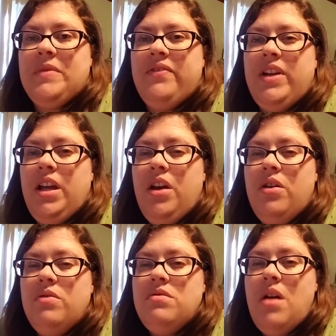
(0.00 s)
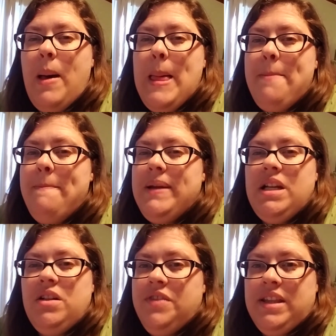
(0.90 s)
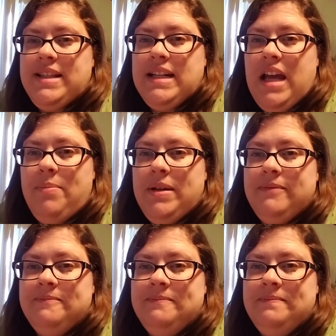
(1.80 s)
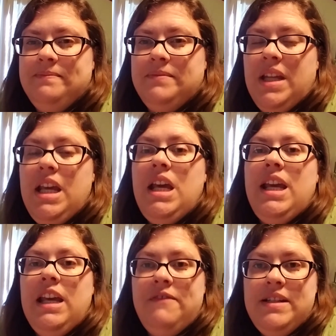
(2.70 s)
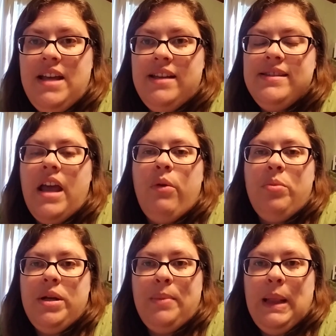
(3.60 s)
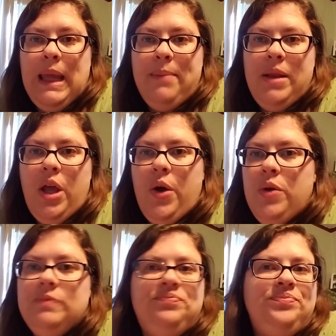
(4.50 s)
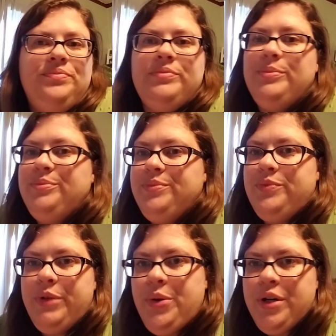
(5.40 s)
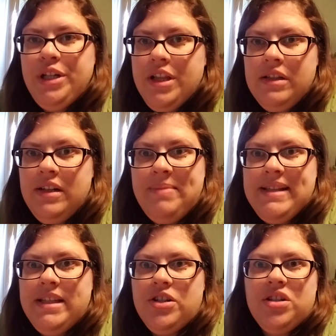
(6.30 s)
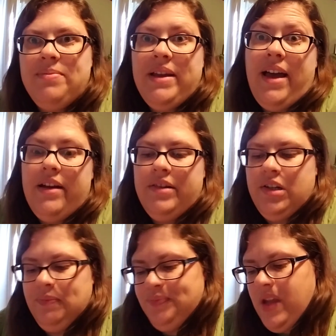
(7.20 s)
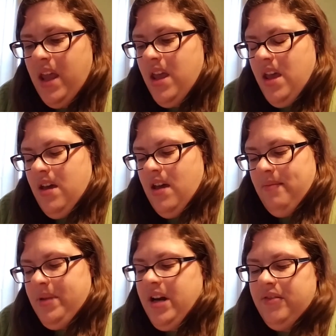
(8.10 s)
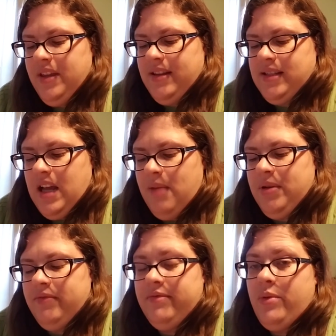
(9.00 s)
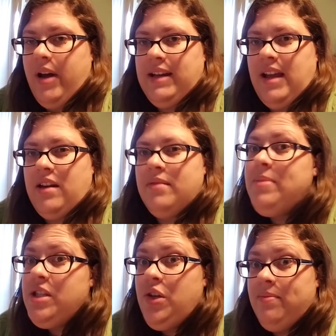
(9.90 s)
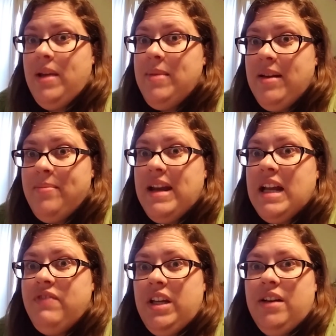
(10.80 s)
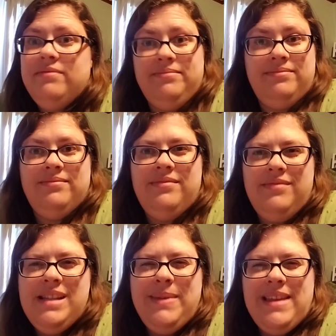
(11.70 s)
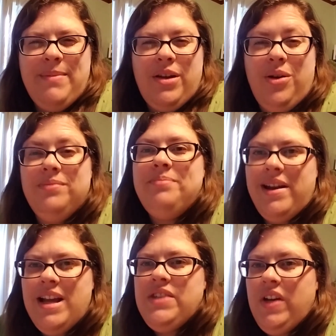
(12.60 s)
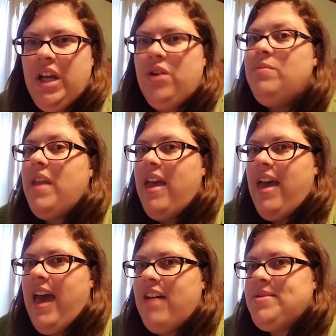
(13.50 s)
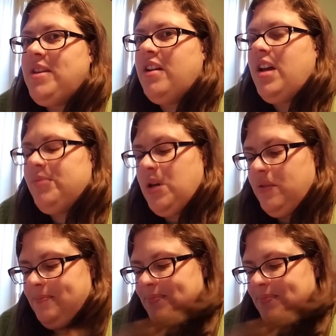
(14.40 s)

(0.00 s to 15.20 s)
video, but I don't think that's going to happen. If it does, I will put a link below, record another little message or something. I don't know. But I don't think that's going to happen quite yet. But soon, maybe not by next video. Let's make that my goal. By next video, have something on GUMROAD.